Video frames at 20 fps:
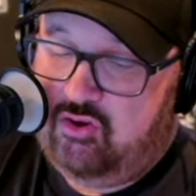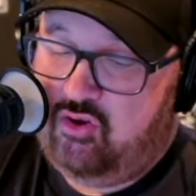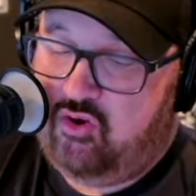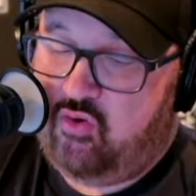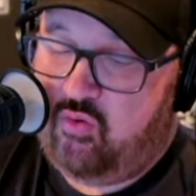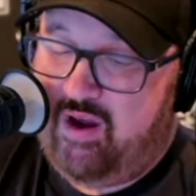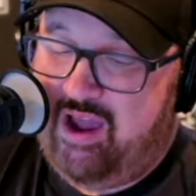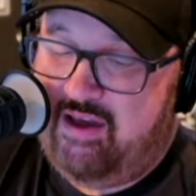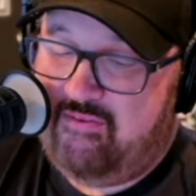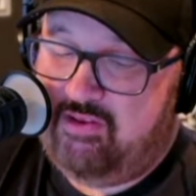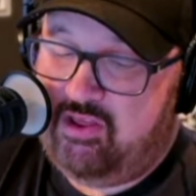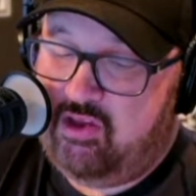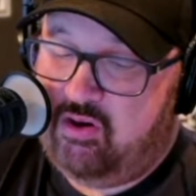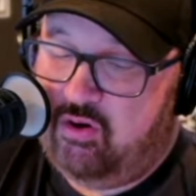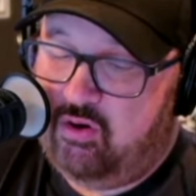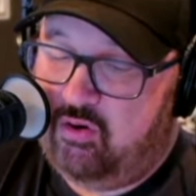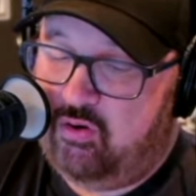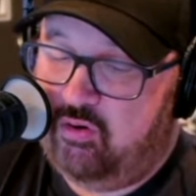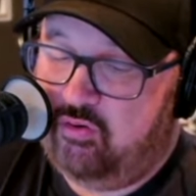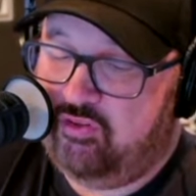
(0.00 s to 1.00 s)
Gravity
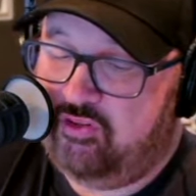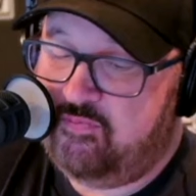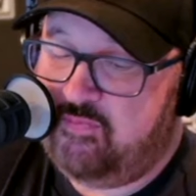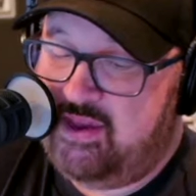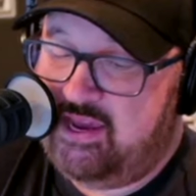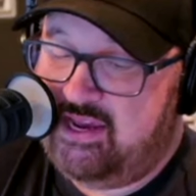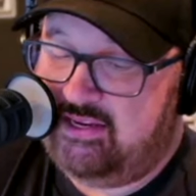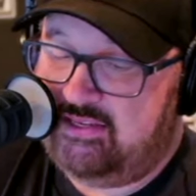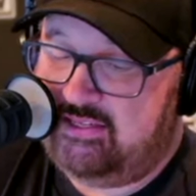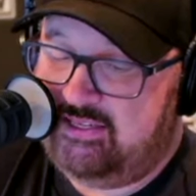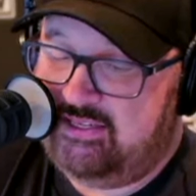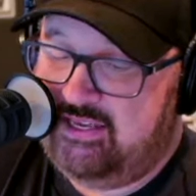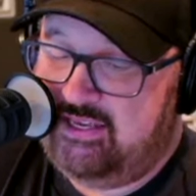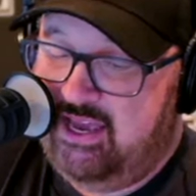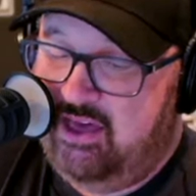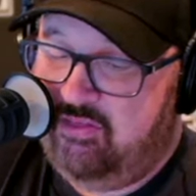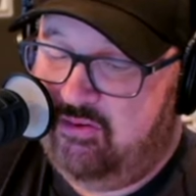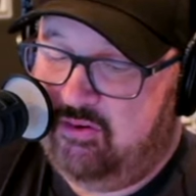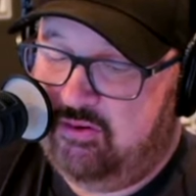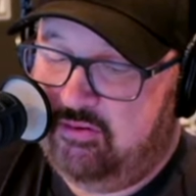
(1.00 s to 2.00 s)
holds me
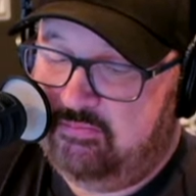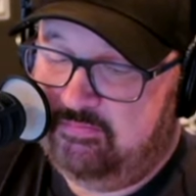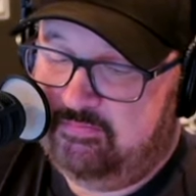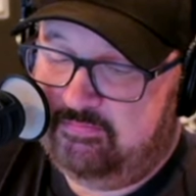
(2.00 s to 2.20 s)
together.